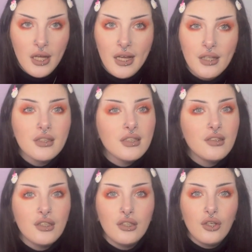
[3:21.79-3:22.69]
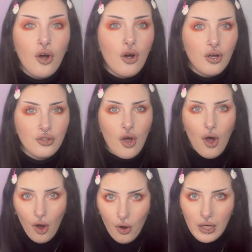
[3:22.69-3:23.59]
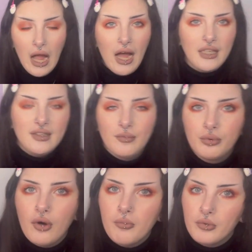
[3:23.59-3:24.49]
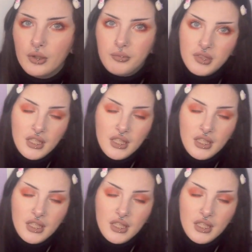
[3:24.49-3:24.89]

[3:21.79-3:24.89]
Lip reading: and this can cause all kinds of problems,